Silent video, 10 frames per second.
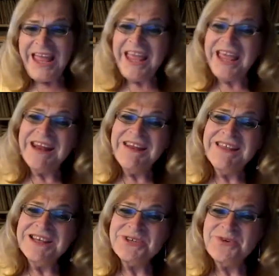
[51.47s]
and
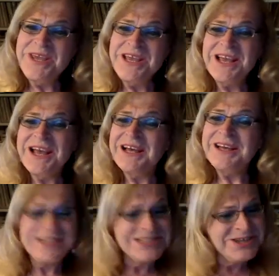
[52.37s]
this week,
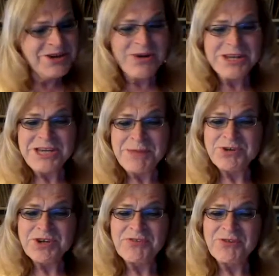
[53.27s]
guys, no
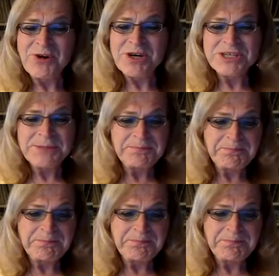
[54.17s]
exception, of course.